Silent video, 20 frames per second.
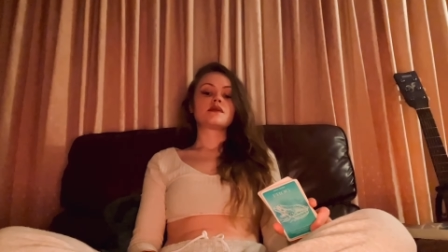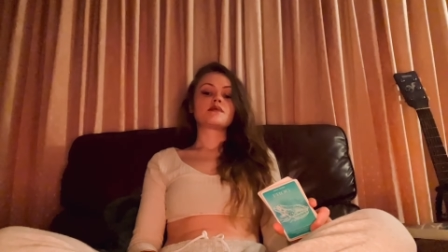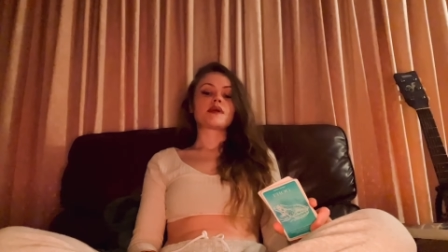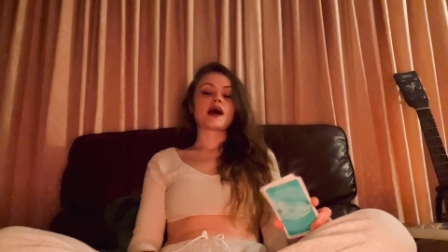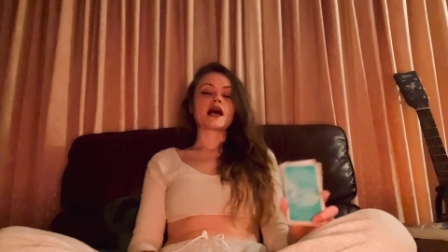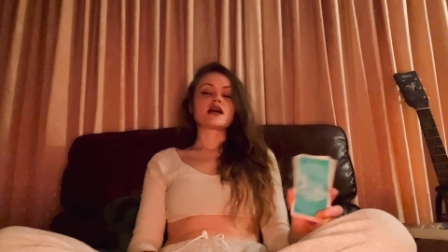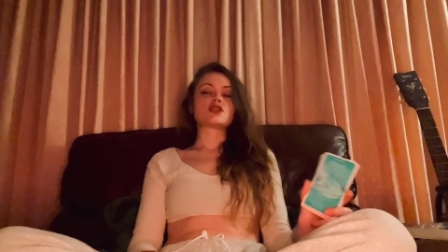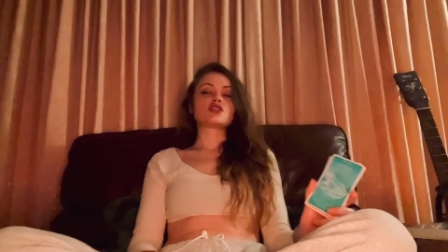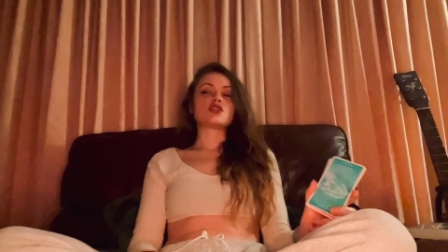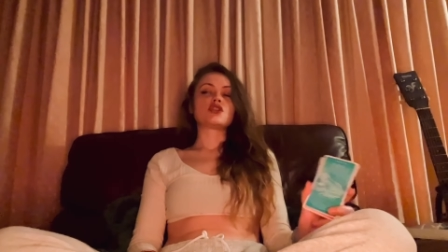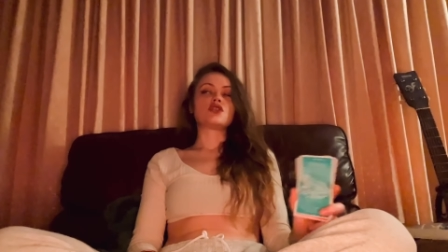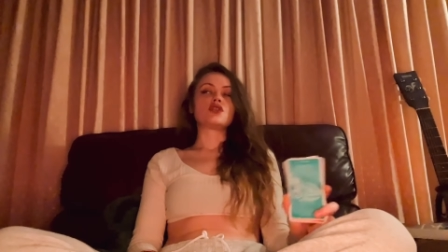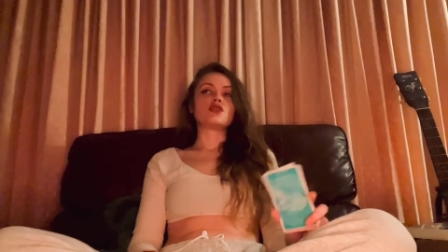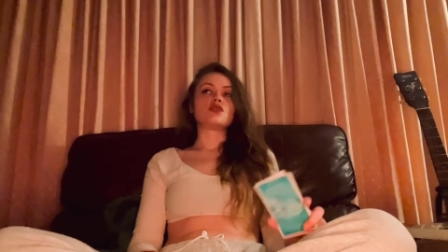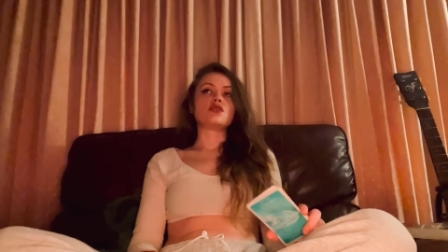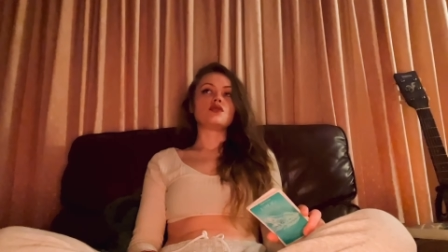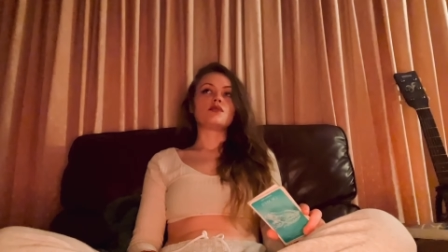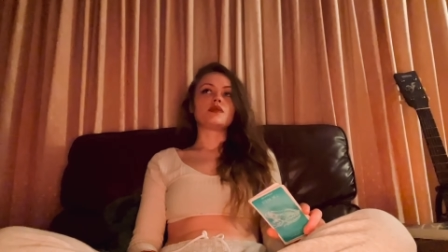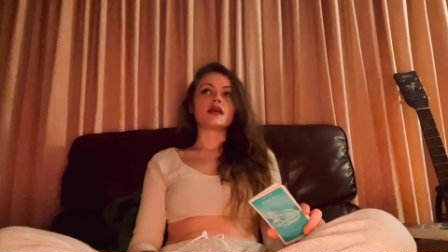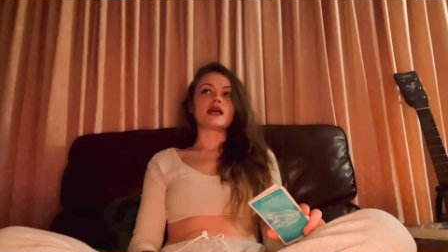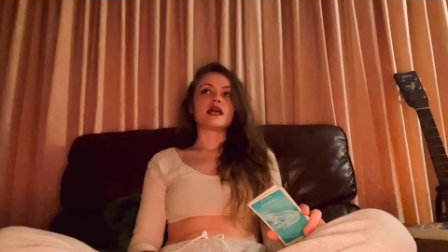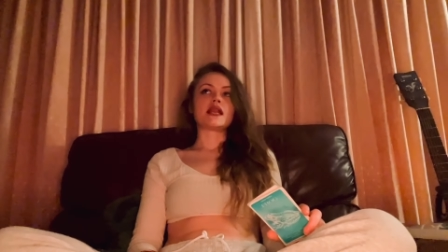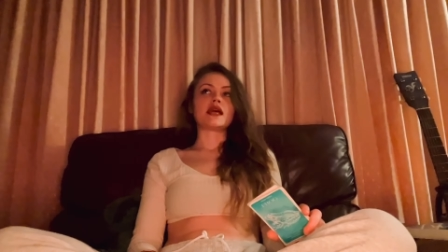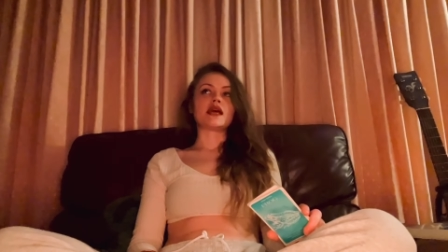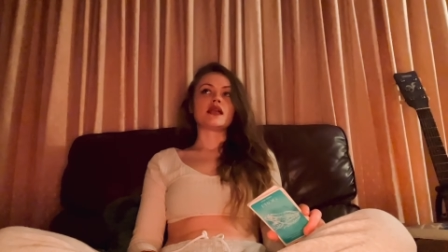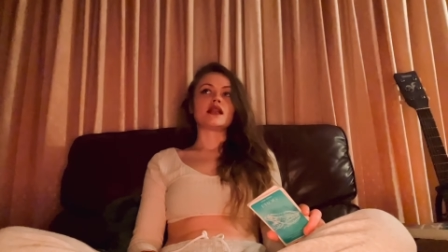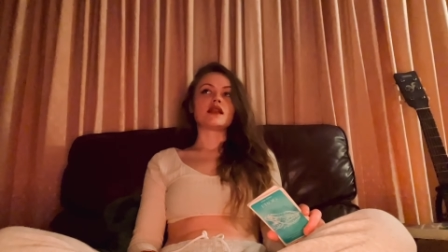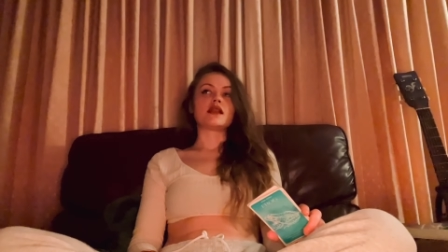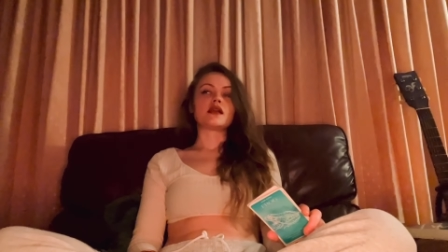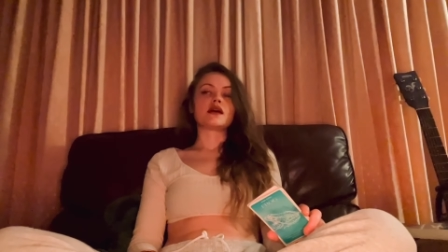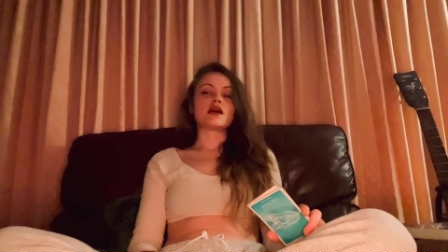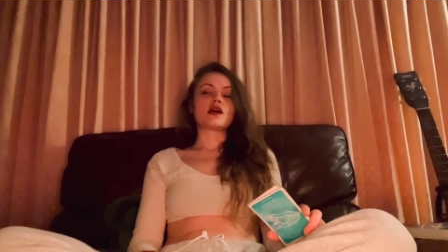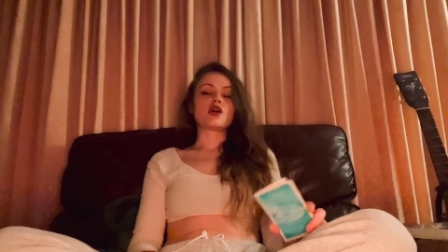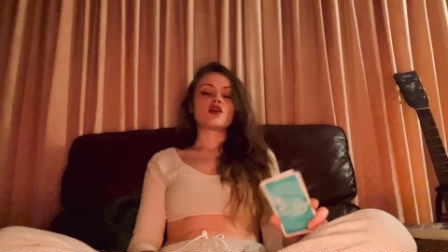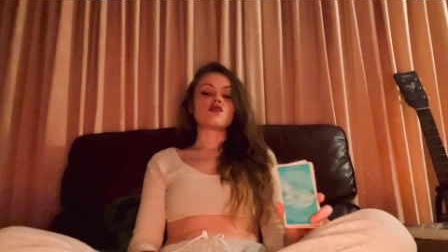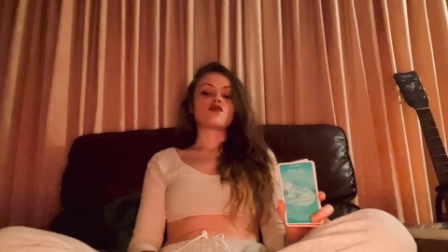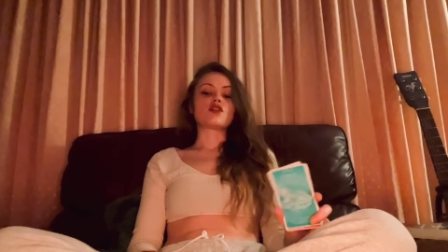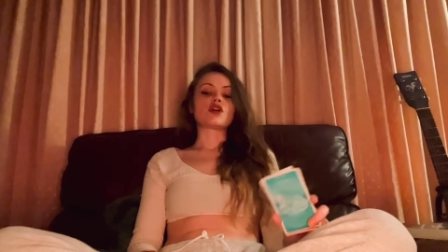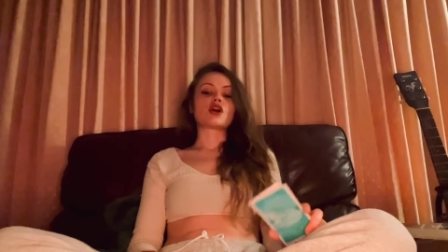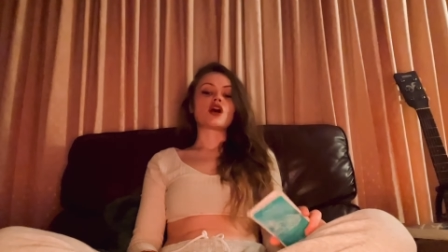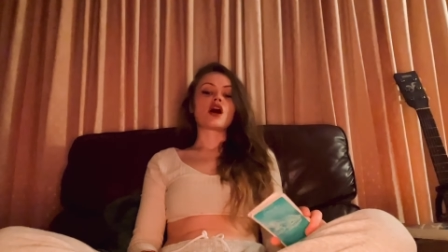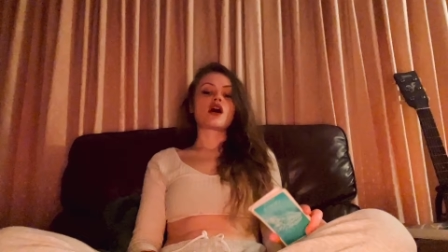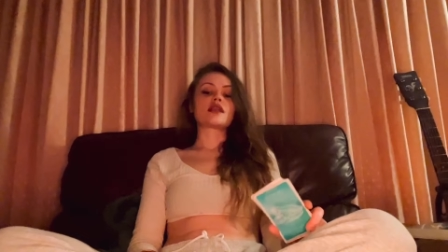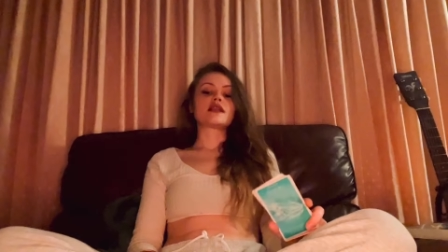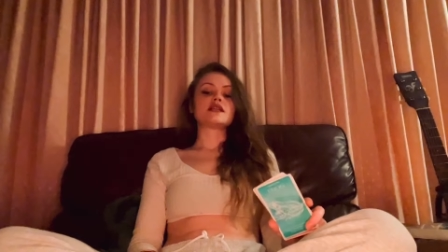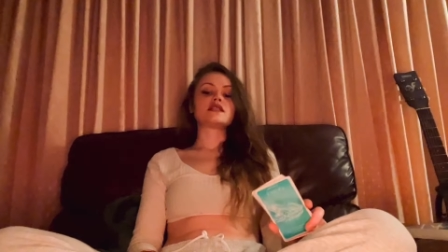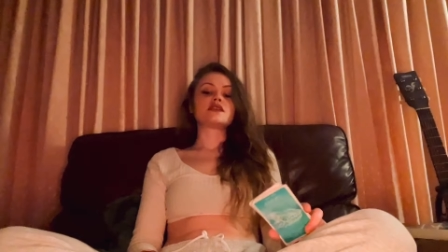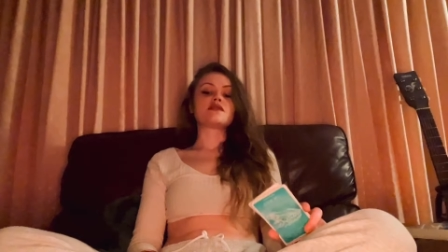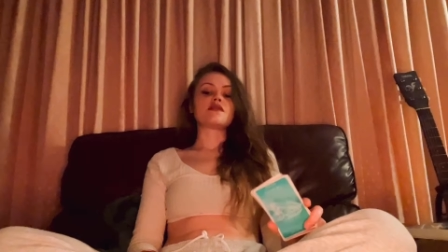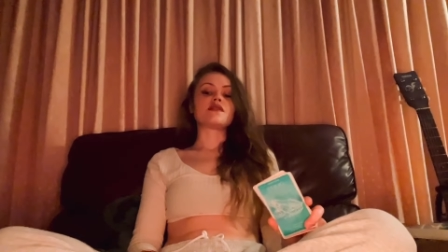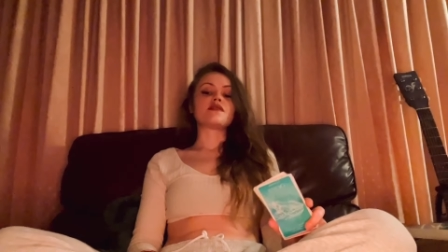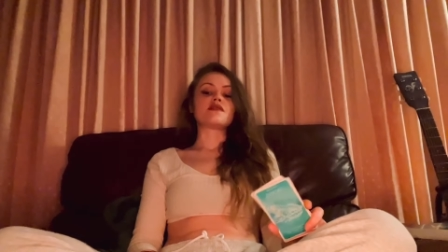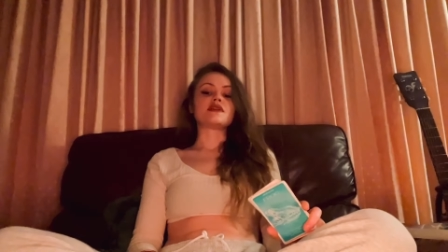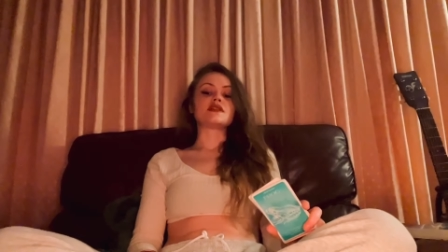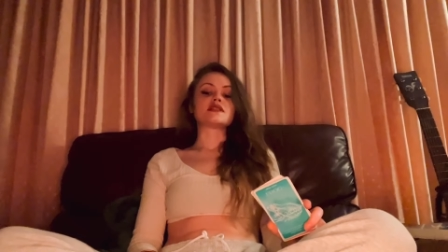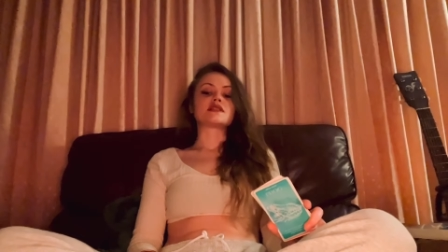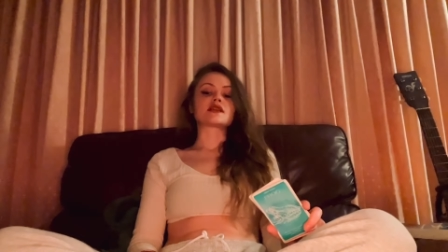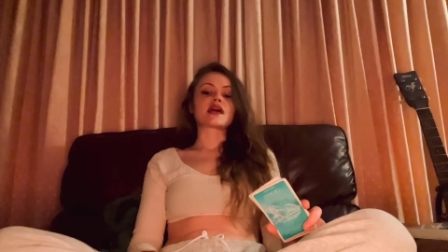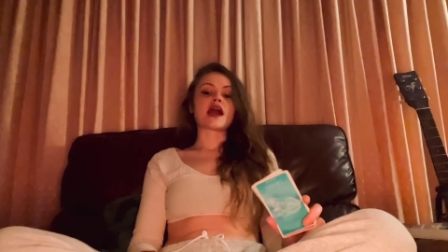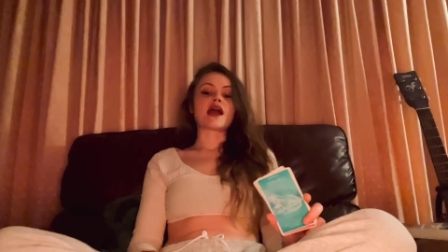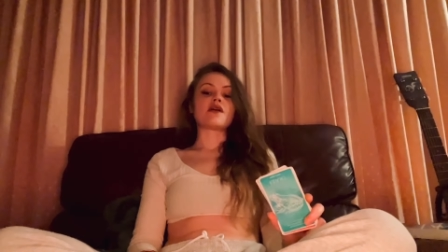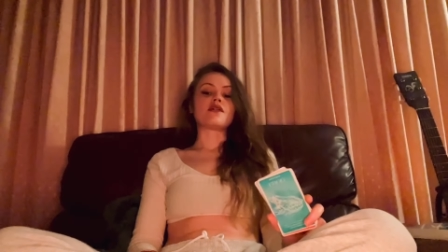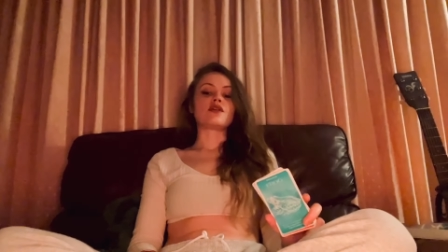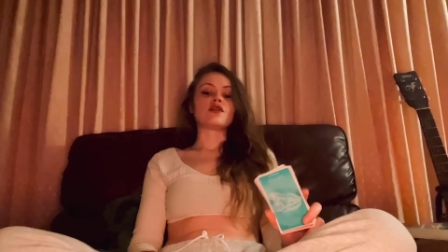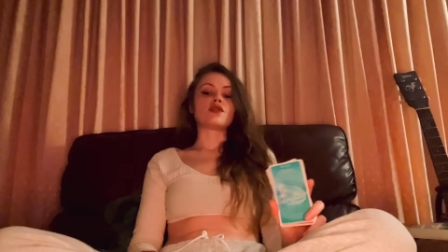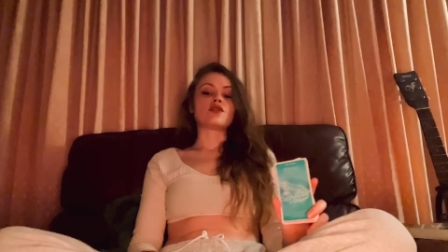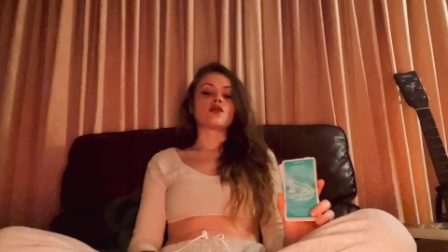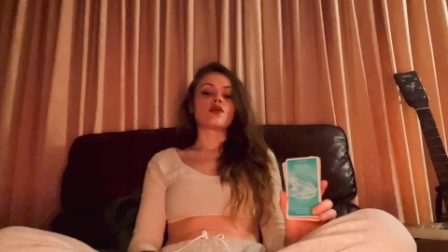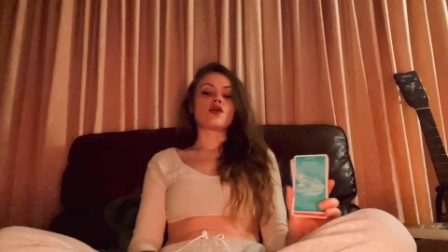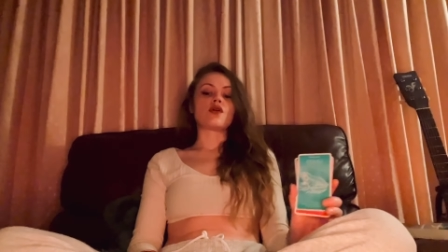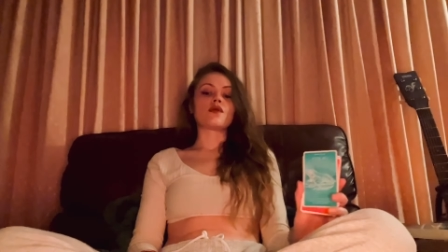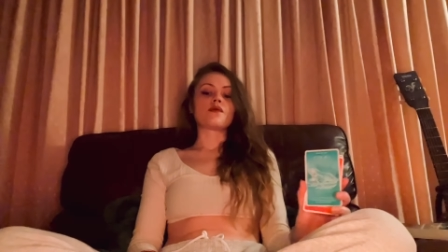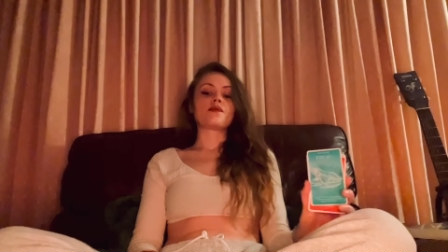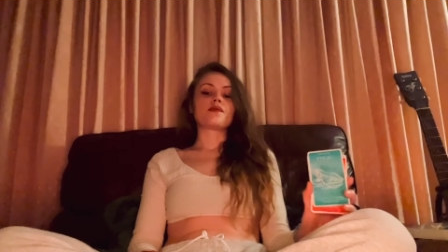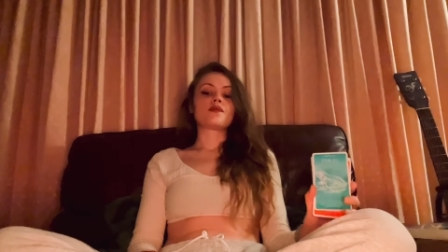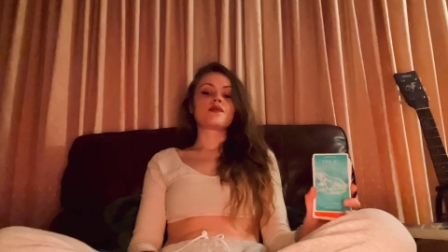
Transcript: passionate new beginning, regardless of if it's scary or not.